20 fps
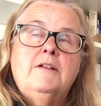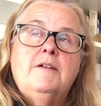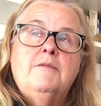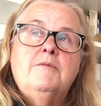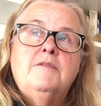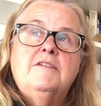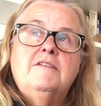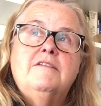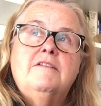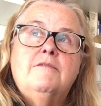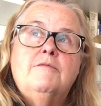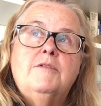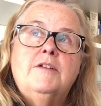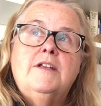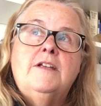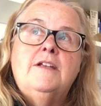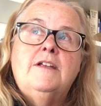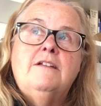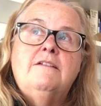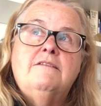I was
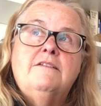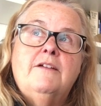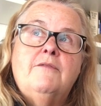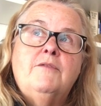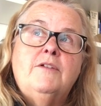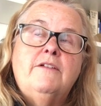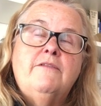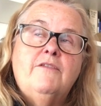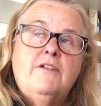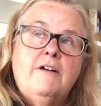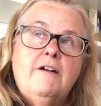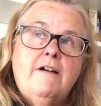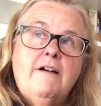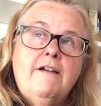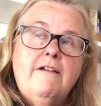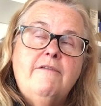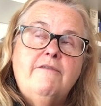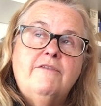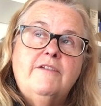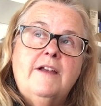
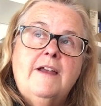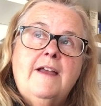375.